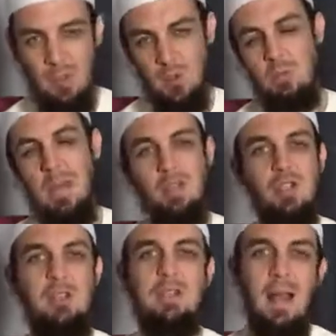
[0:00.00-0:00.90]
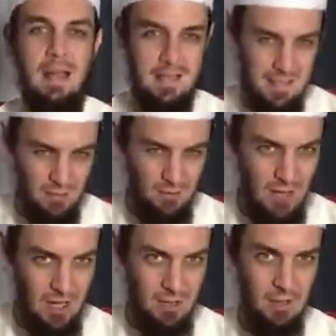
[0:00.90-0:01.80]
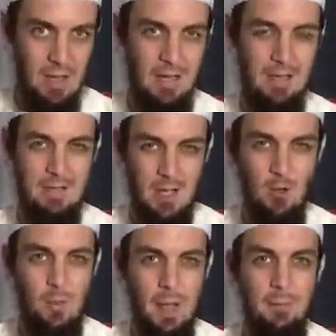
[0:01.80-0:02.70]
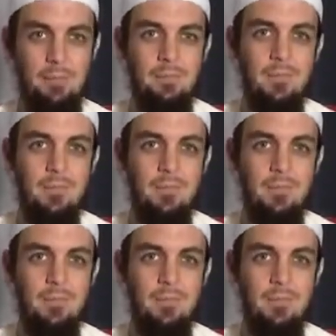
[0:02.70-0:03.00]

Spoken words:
because we mentioned al-istighfar and al-tawbah.